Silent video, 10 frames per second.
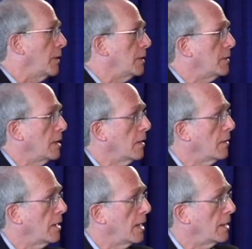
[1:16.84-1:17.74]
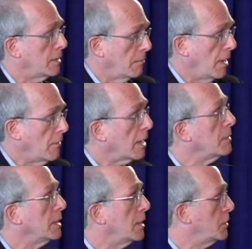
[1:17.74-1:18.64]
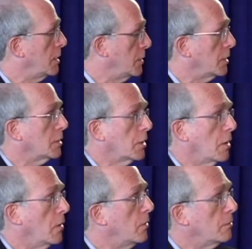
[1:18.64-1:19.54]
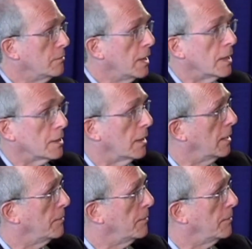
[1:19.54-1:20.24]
right there, and my recommendation is just go, yes,